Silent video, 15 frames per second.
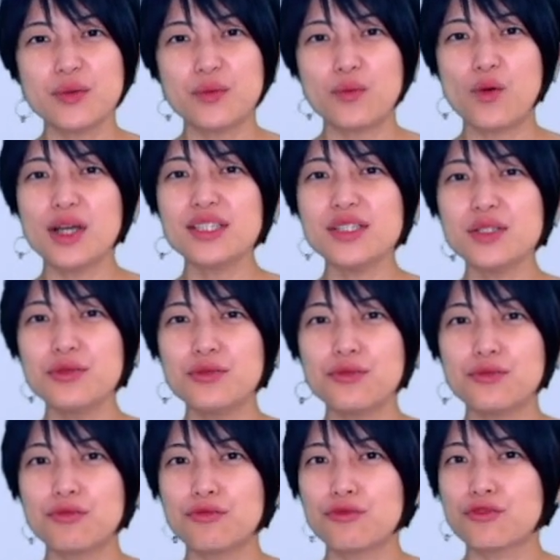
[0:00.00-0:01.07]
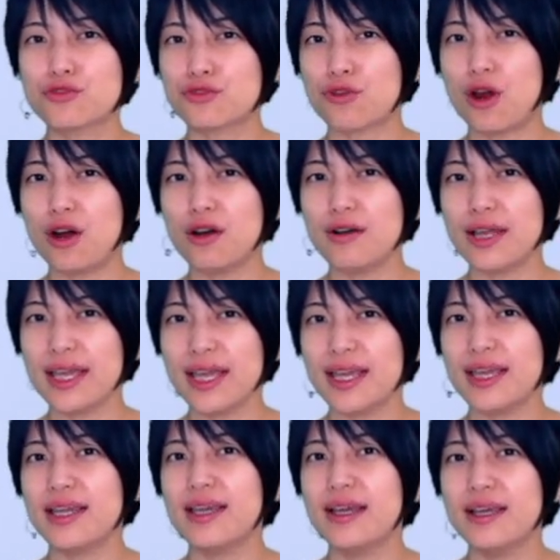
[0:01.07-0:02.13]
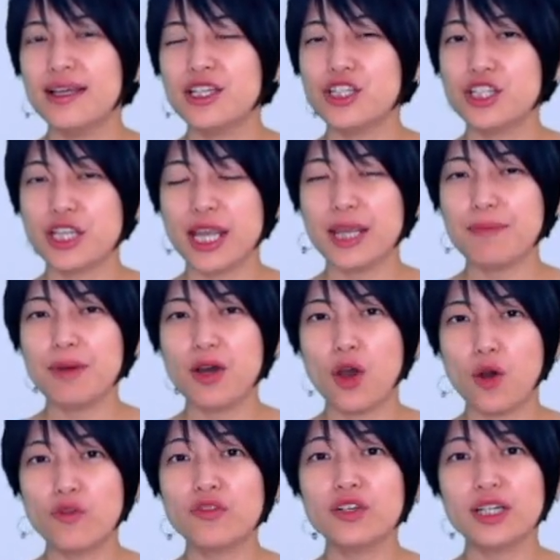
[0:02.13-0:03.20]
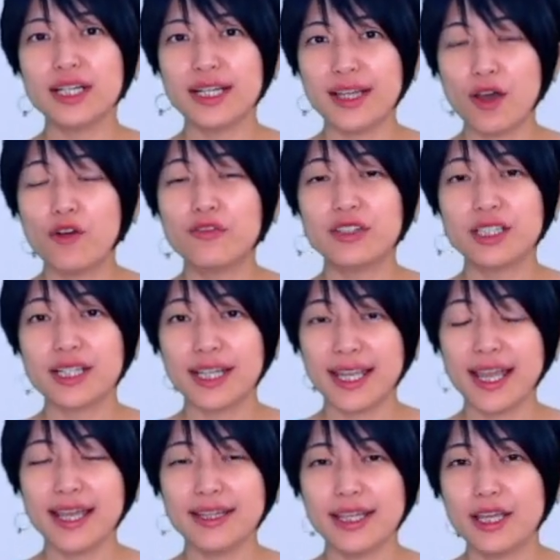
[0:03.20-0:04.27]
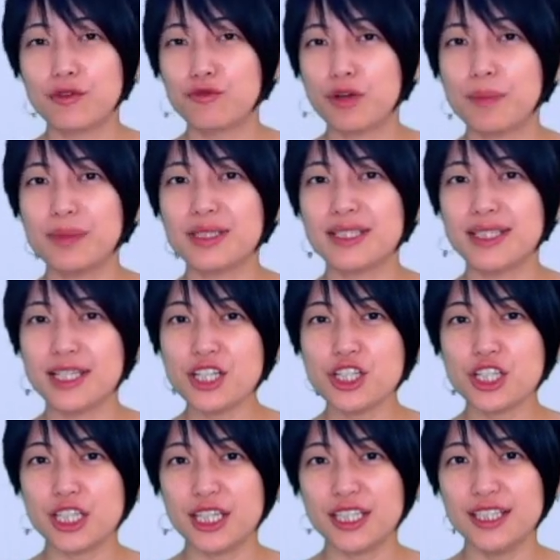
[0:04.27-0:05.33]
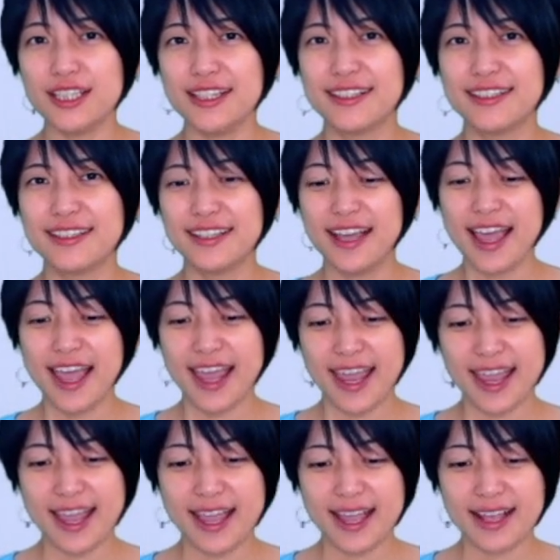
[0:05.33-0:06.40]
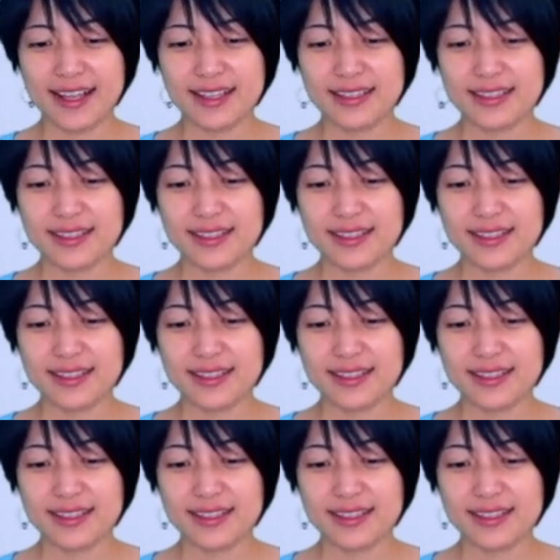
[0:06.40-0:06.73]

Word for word: want to draw a shape over and over again in repetition and